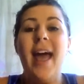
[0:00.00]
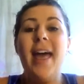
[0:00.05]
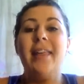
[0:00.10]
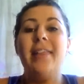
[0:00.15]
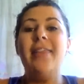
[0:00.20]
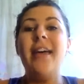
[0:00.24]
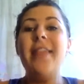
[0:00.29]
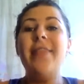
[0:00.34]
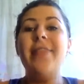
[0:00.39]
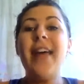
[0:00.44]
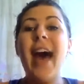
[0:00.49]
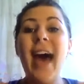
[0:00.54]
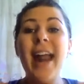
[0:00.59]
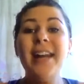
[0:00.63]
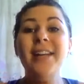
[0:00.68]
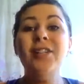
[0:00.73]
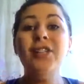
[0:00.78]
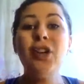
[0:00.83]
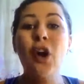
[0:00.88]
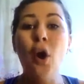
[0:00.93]
Then that
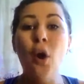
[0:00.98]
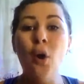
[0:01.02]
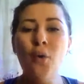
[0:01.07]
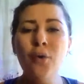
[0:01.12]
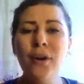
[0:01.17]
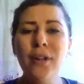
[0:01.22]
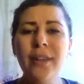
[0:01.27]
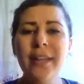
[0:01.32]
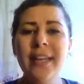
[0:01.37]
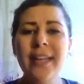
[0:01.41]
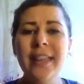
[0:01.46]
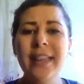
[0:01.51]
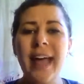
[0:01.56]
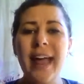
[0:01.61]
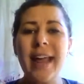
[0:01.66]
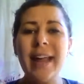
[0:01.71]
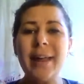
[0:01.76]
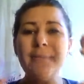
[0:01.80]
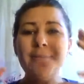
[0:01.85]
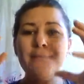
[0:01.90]
is totally
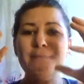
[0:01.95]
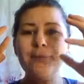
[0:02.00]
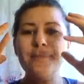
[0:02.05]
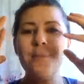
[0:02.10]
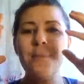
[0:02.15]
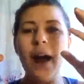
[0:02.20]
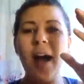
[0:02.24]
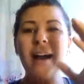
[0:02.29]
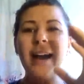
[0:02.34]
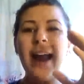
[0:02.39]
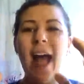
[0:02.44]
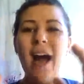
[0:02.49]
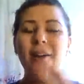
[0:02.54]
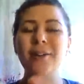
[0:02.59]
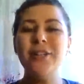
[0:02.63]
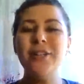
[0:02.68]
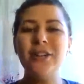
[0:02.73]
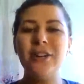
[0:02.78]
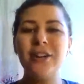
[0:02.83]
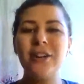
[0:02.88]
like
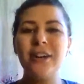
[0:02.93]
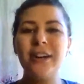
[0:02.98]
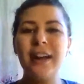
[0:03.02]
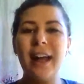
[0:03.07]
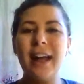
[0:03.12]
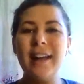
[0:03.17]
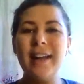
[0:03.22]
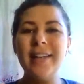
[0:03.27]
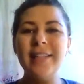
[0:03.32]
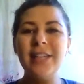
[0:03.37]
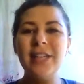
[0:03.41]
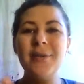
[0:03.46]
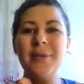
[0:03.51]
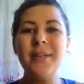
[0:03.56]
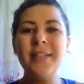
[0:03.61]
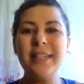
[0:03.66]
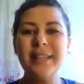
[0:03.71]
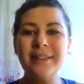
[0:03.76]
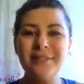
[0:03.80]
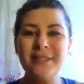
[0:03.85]

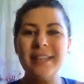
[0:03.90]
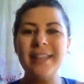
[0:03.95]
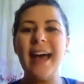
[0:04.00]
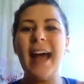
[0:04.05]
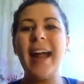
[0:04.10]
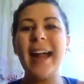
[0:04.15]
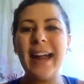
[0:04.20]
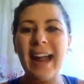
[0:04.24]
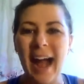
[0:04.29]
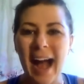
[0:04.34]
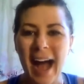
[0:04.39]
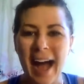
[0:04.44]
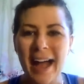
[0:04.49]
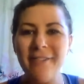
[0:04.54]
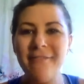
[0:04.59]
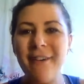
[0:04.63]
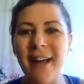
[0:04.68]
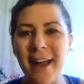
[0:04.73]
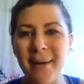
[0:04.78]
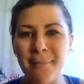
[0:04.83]
counterintuitive to that
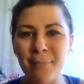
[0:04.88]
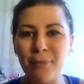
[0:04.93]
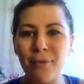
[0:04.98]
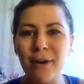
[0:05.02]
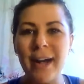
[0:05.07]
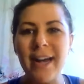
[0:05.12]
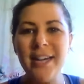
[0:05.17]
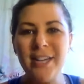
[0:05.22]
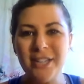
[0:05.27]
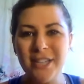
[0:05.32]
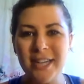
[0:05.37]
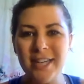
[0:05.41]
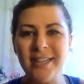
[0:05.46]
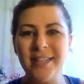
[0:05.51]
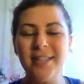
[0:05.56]
God vibration.